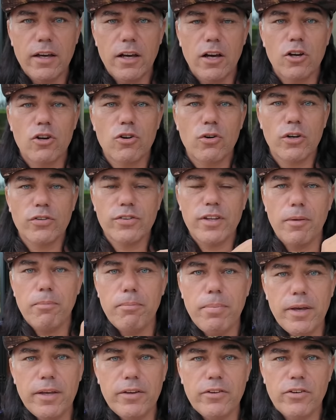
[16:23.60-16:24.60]
across
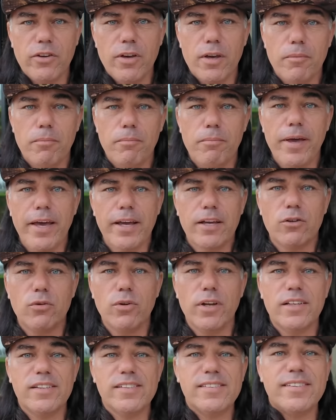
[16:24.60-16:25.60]
that bridge back to
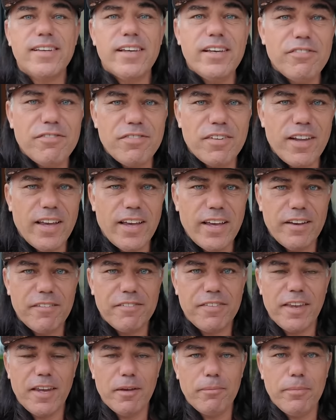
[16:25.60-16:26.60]
that safe
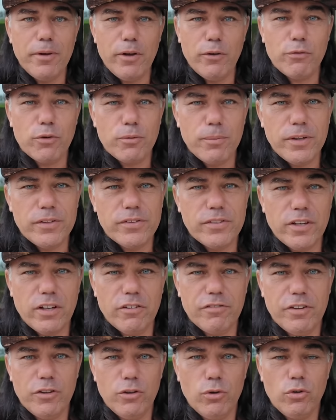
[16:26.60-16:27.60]
life that I built for
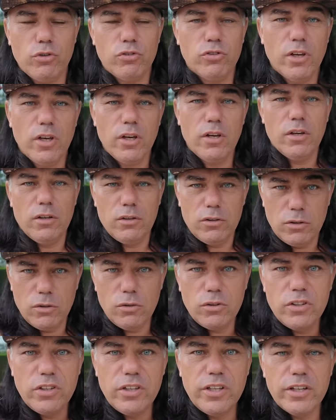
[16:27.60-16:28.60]
myself in those you
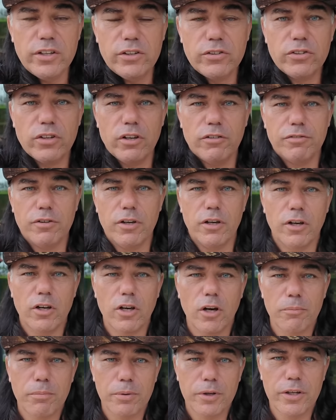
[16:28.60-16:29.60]
know, years of a
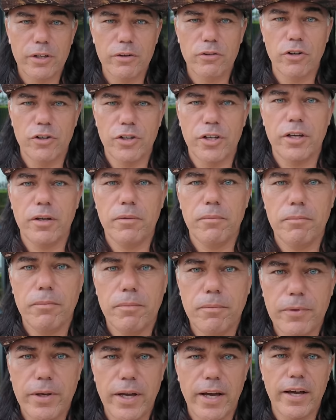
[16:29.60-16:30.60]
company running
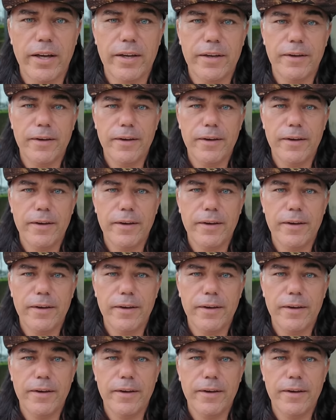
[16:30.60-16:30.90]
Guy.